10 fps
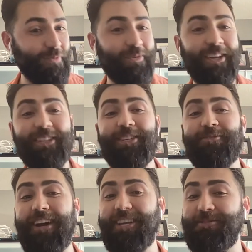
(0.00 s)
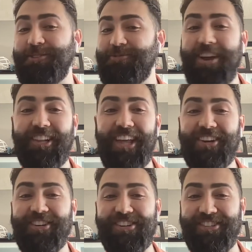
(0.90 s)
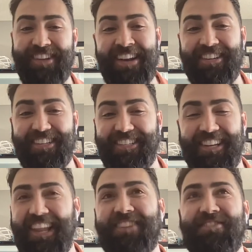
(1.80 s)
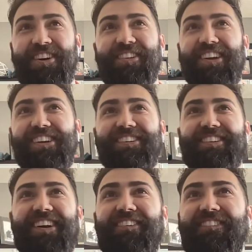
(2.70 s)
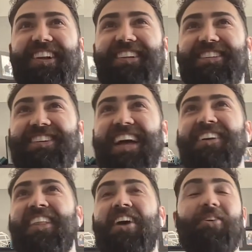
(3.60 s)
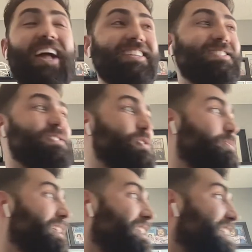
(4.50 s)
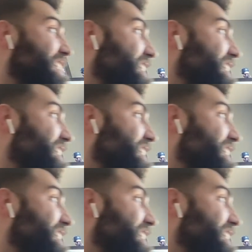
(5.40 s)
But his advice was write a letter to your dentist and let them know that you're a realtor now. And I thought, well, that's stupid.